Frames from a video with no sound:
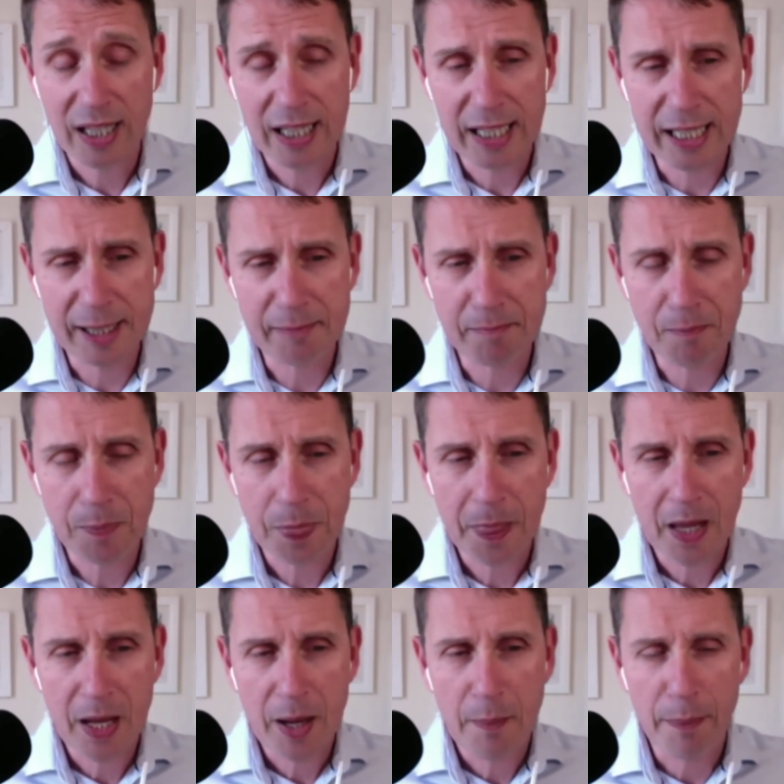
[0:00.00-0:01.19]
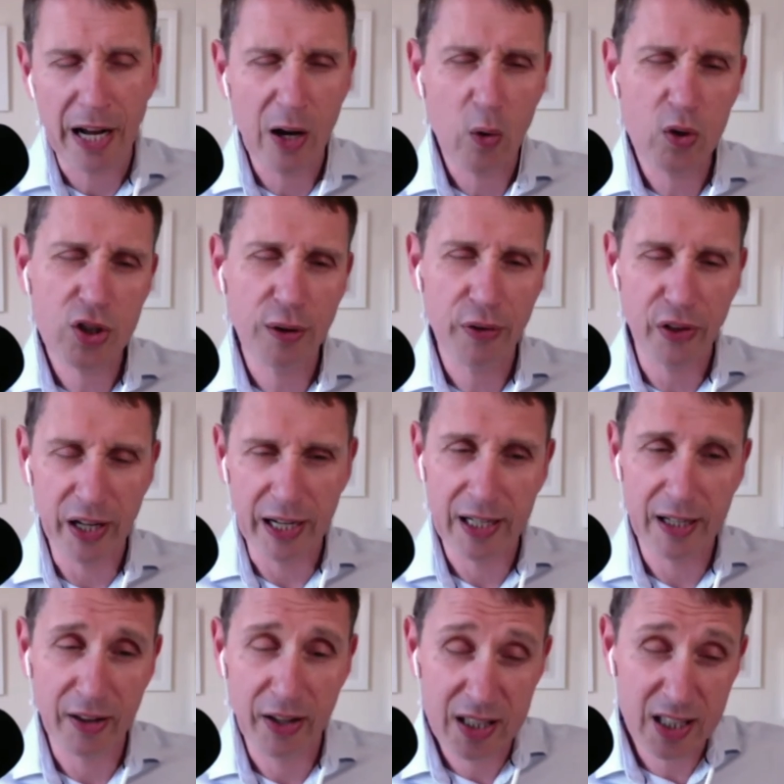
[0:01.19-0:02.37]
Um, but I also think,
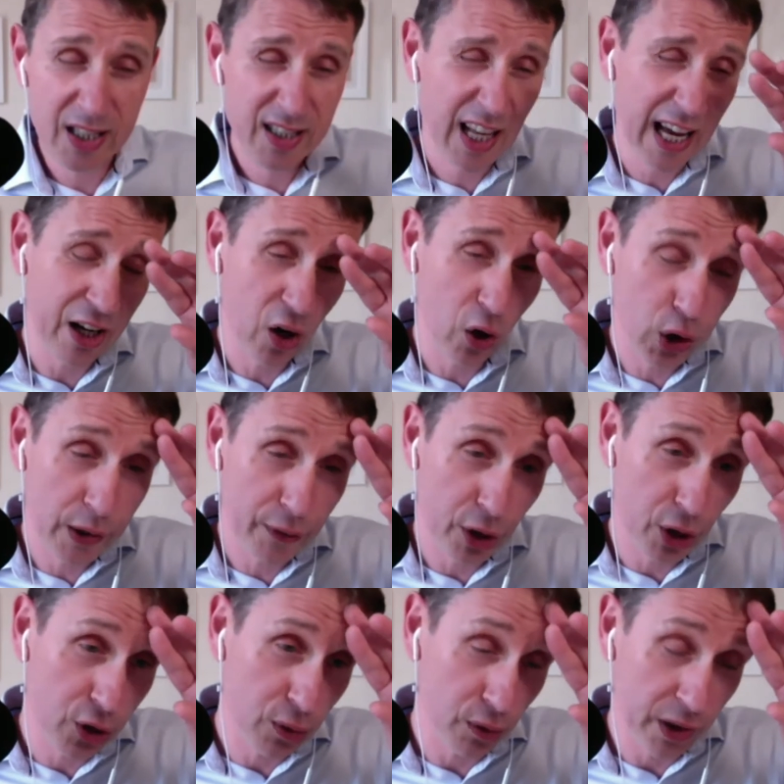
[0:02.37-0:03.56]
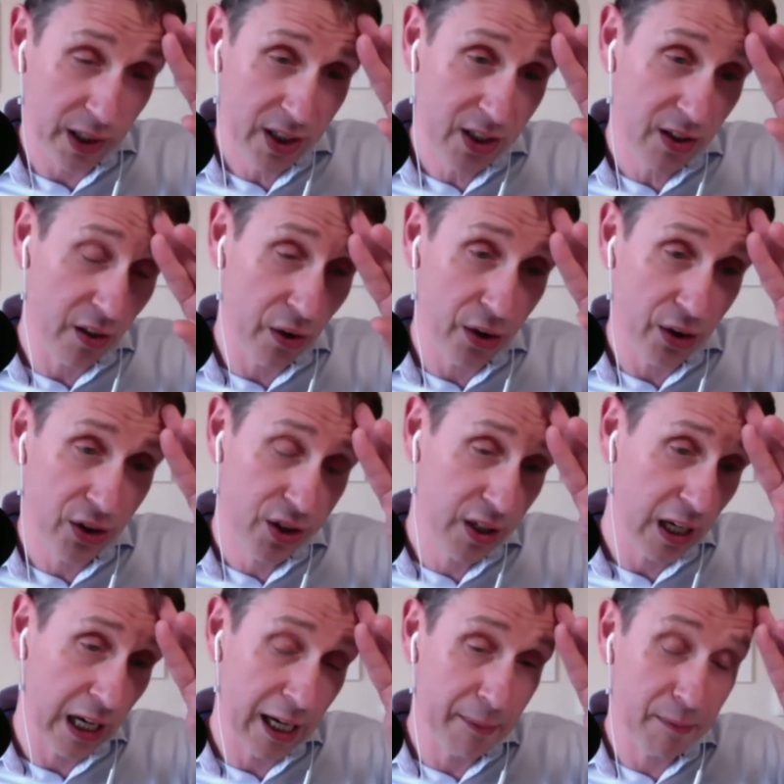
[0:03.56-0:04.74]
and it's slightly controversial, this that
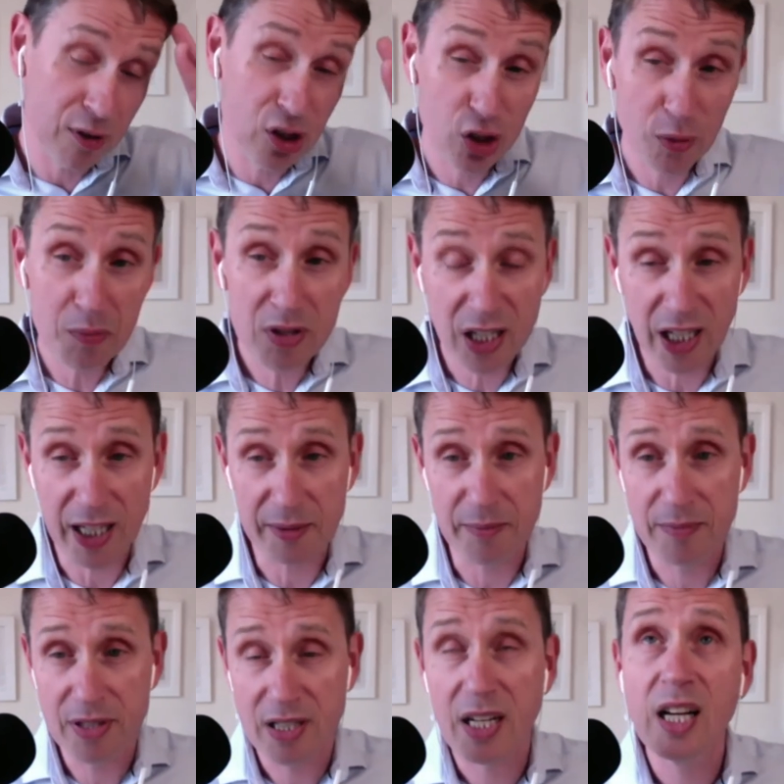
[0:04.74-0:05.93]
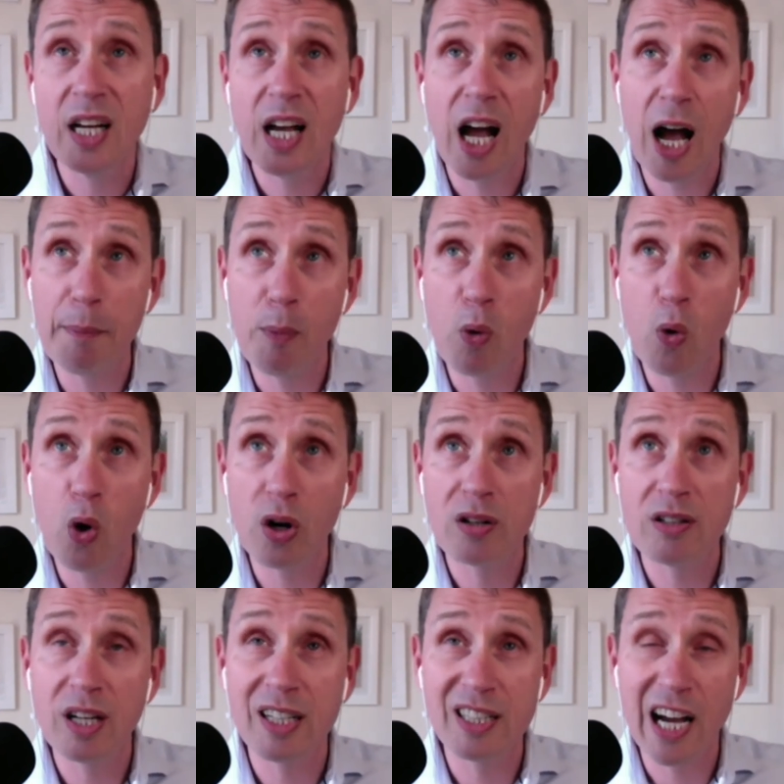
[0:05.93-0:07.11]
um, sometimes a more
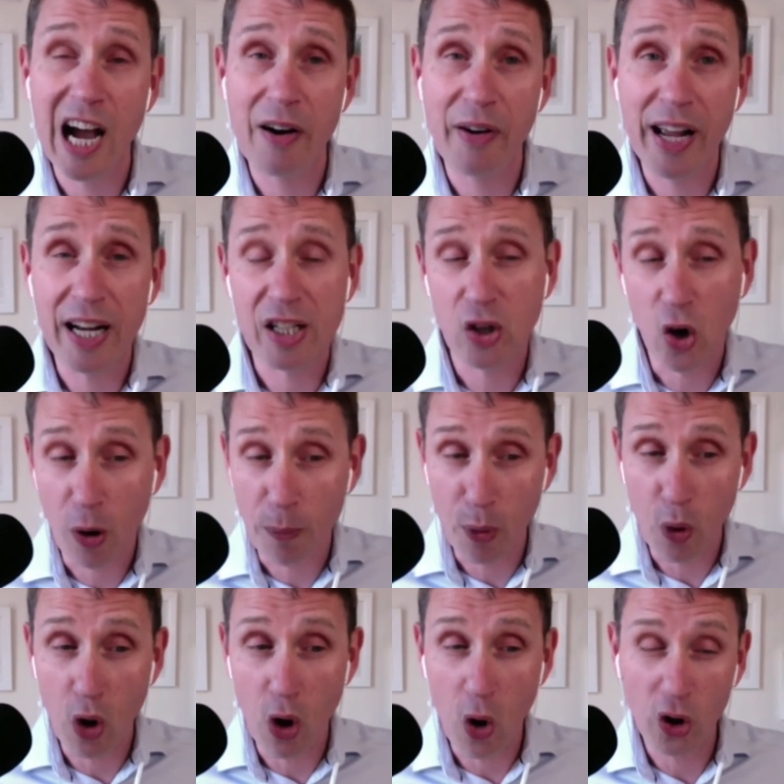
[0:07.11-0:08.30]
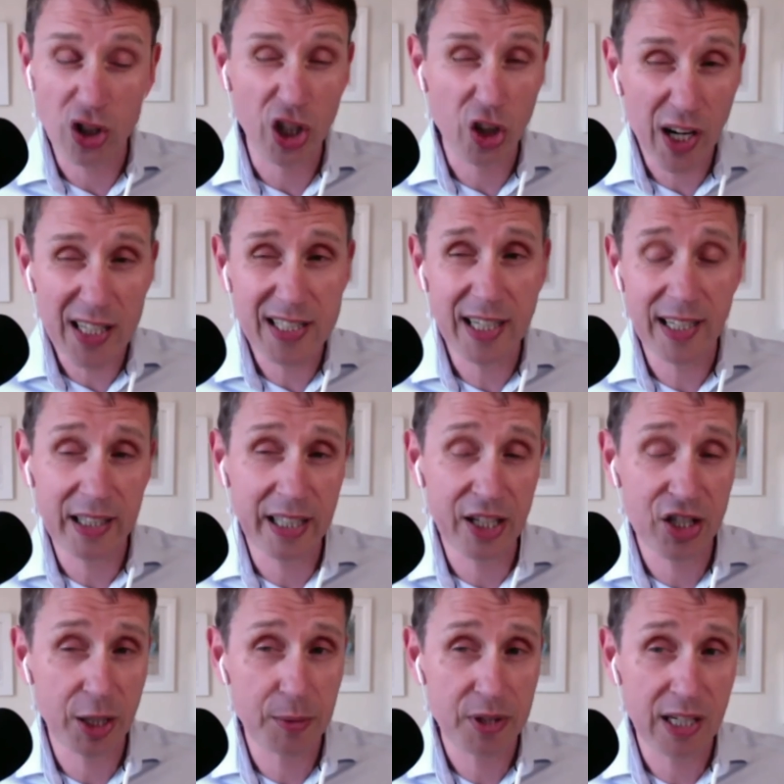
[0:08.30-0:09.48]
direct or more autocratic
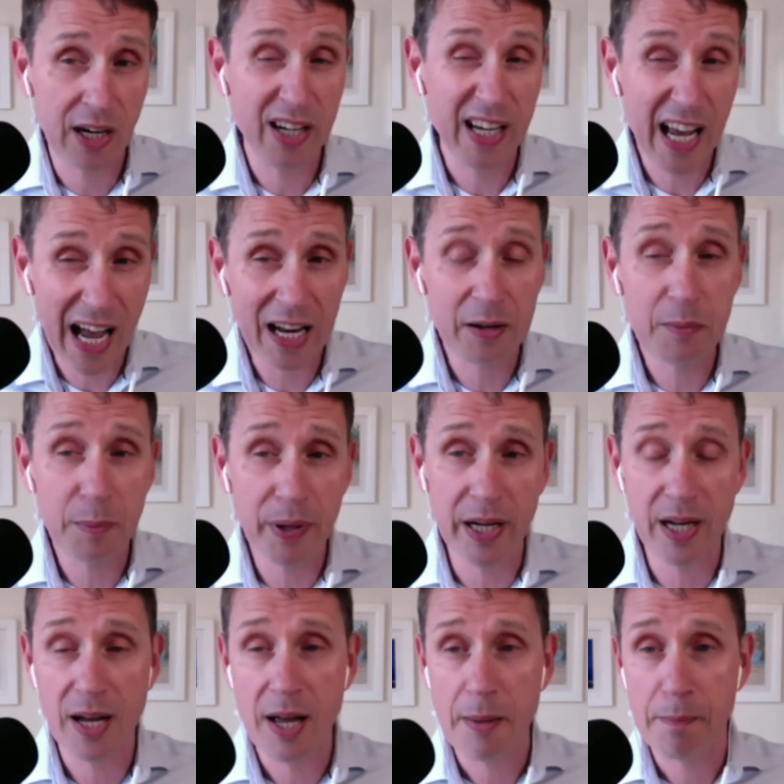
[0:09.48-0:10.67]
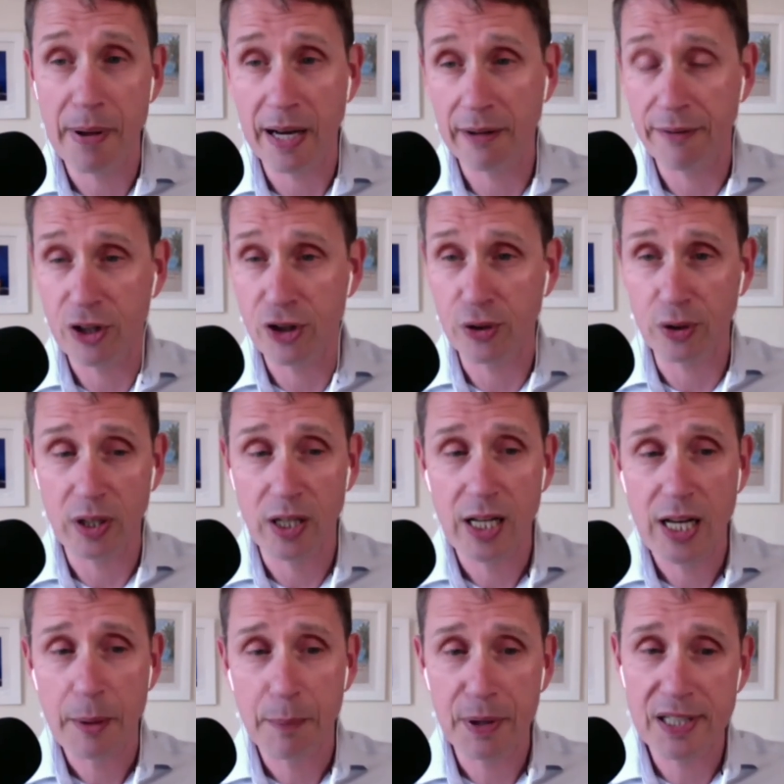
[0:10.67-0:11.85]
leadership style can be beneficial,
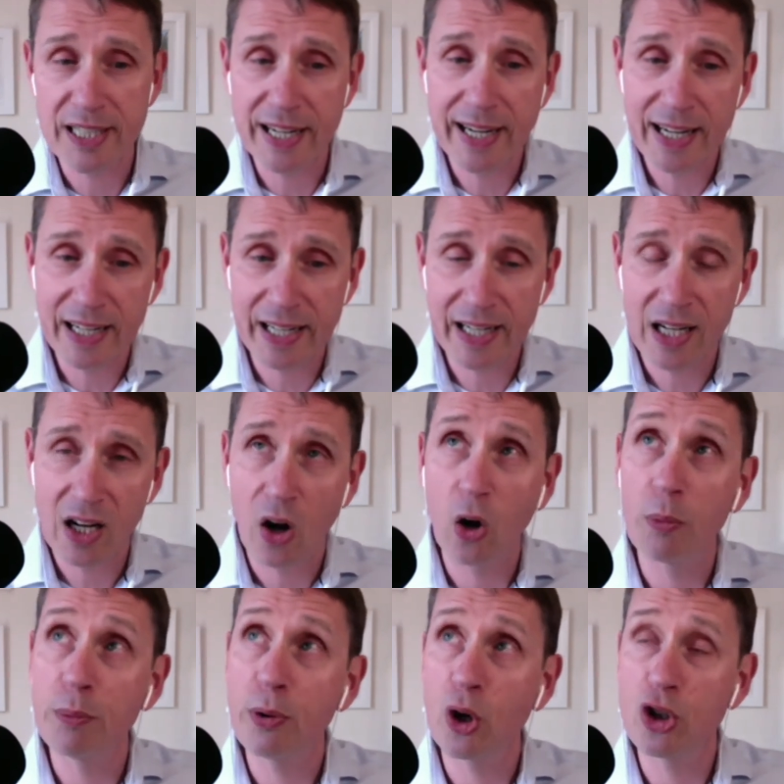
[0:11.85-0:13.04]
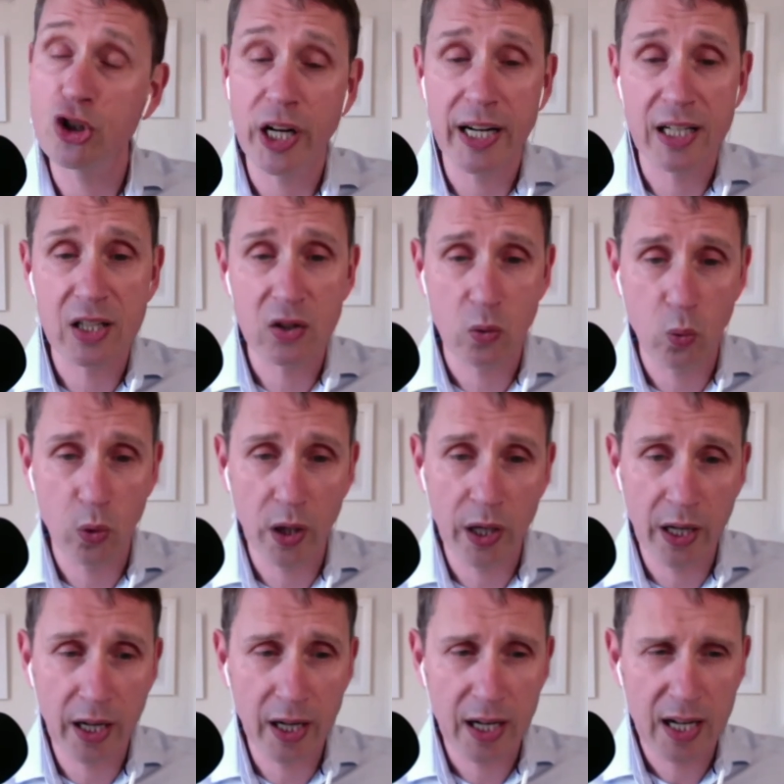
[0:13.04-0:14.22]
particularly on projects
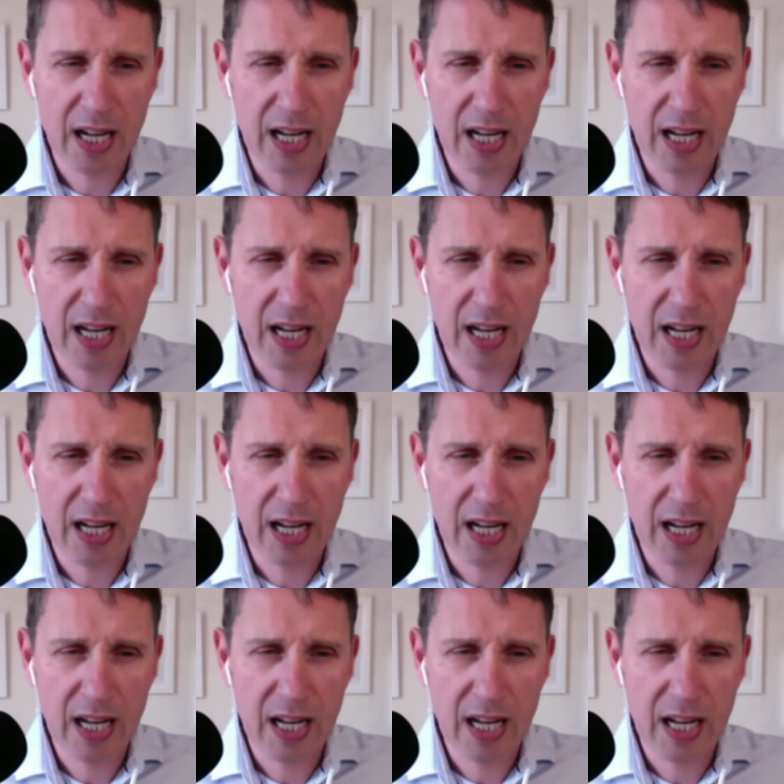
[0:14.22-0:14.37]
where